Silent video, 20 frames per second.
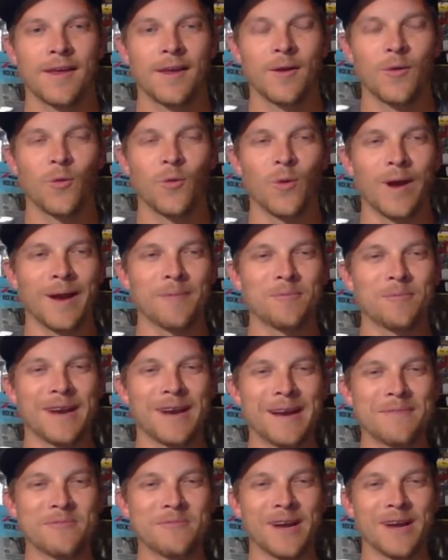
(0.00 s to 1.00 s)
What up, what
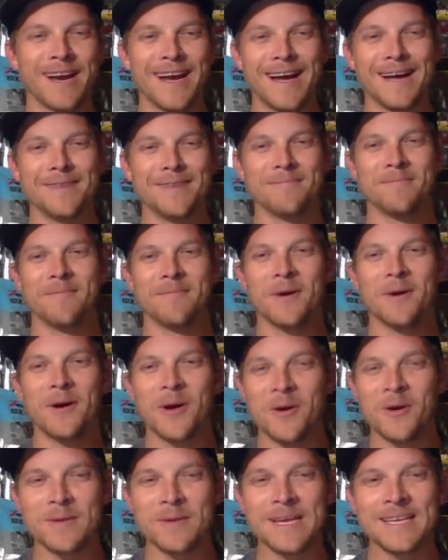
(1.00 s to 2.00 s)
up, what up,
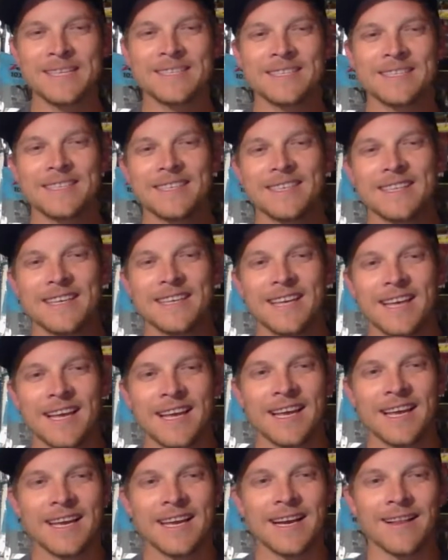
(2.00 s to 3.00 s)
homies?
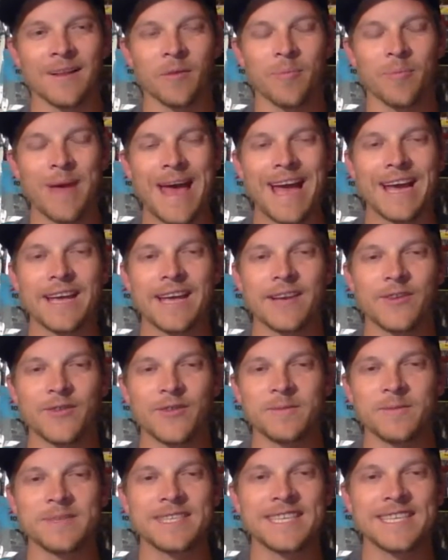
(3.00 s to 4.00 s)
Got a little package from
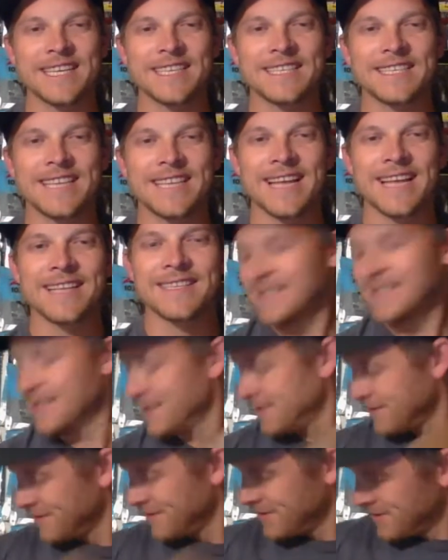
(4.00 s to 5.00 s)
Six Sense.
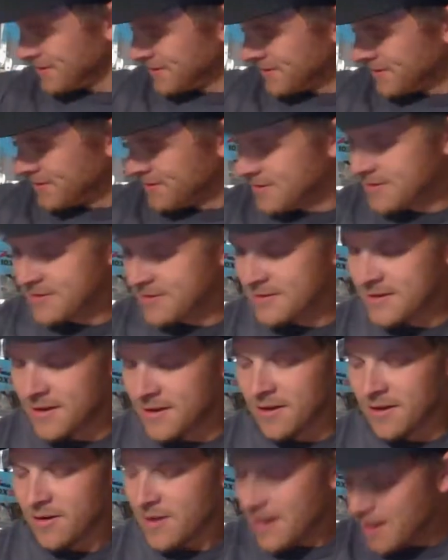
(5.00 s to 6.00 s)

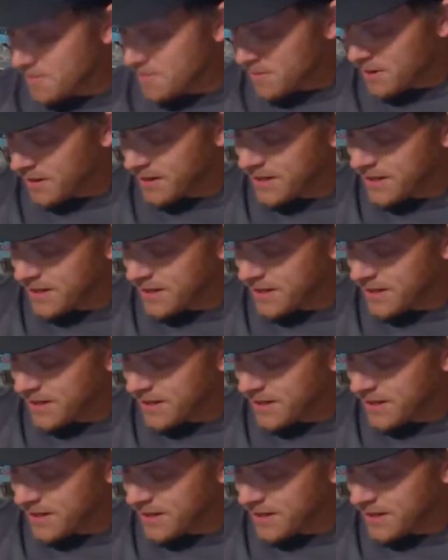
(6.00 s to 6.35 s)
So I'm going to